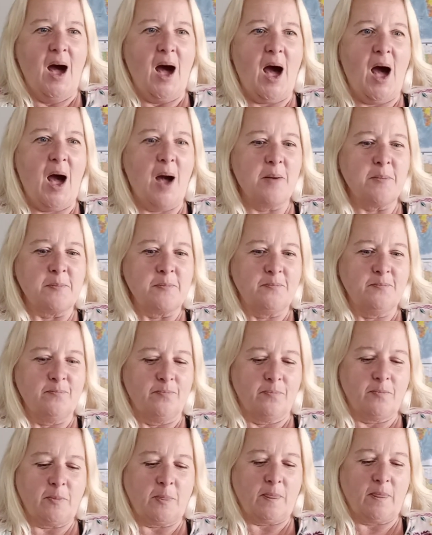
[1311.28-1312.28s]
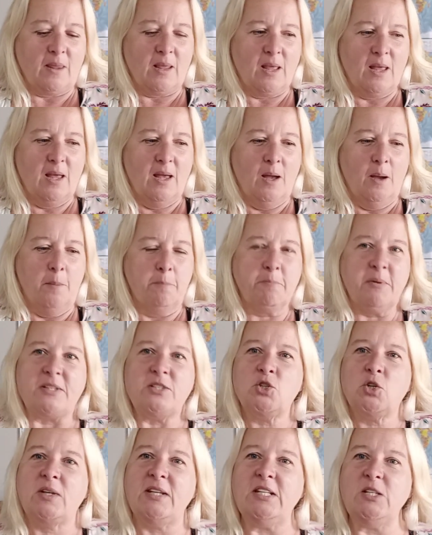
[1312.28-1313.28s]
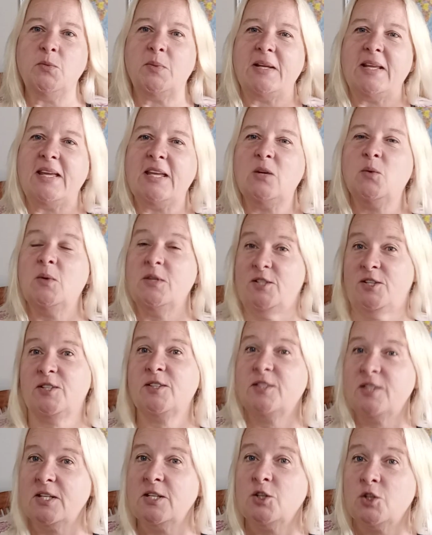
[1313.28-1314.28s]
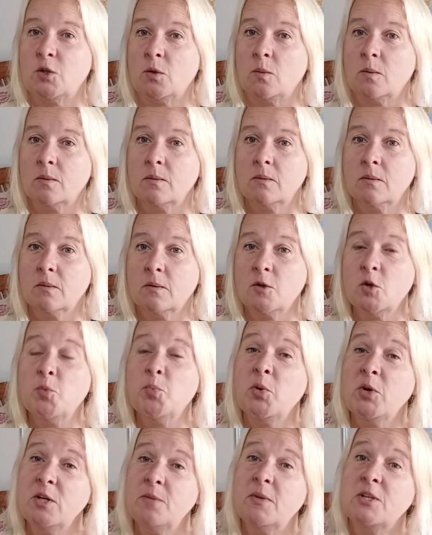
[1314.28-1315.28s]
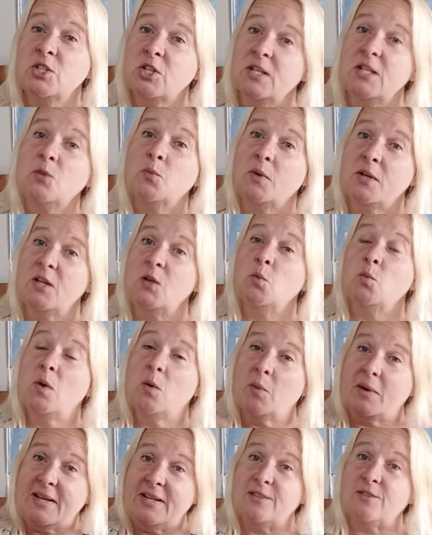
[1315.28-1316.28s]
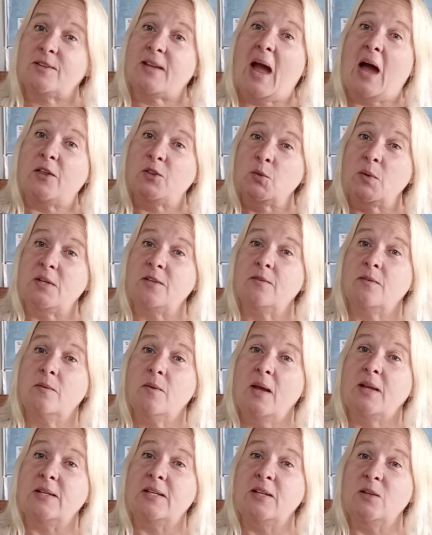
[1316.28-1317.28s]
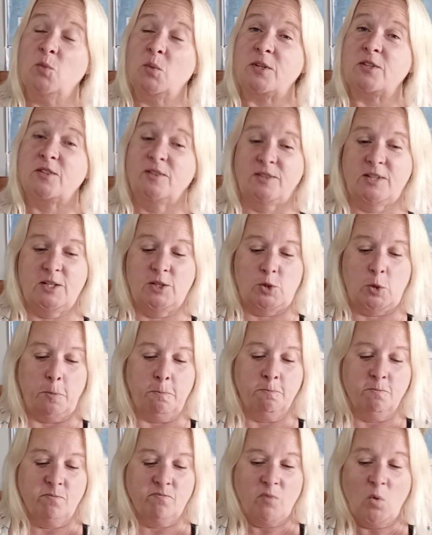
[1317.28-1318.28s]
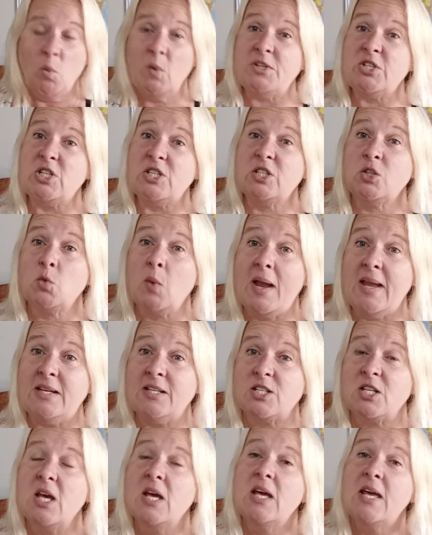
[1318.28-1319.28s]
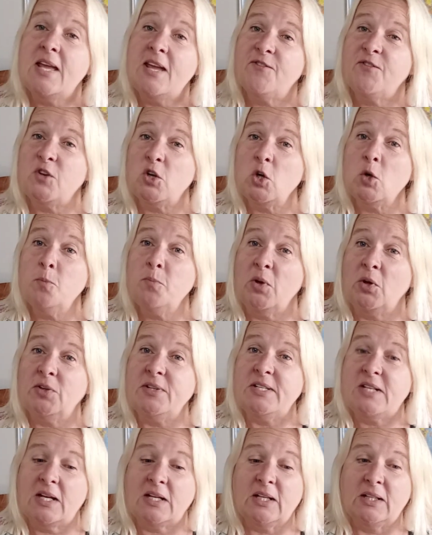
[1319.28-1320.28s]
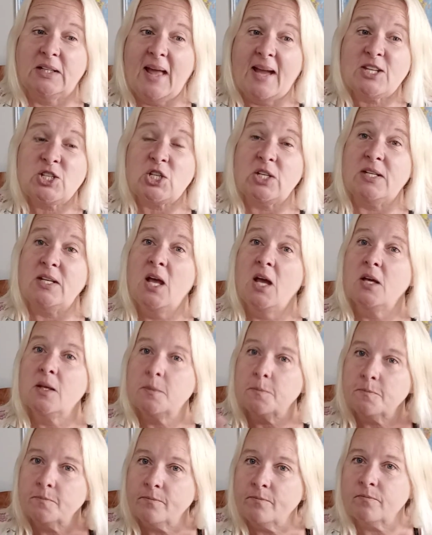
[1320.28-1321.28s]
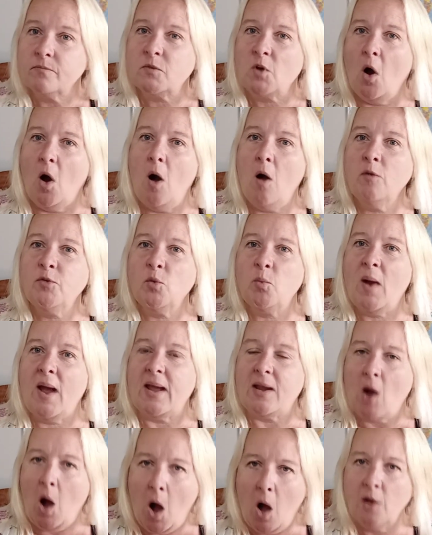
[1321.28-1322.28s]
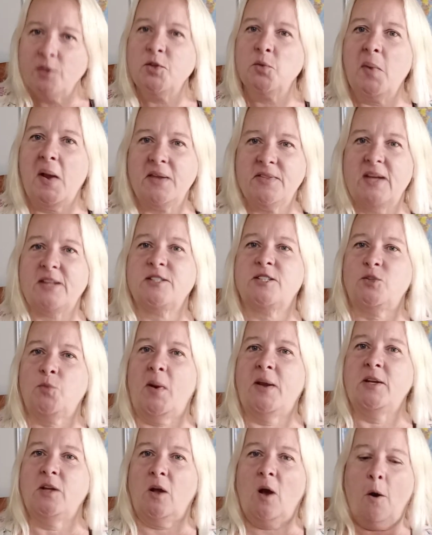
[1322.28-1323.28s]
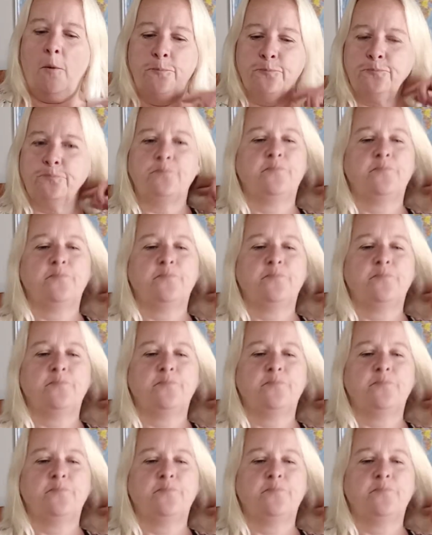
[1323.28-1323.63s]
But you're getting what he wants to send you. You're pretty much getting what he's gathering and he wants to send you, which is great. If you're building a collection, all the way, that's the way to go.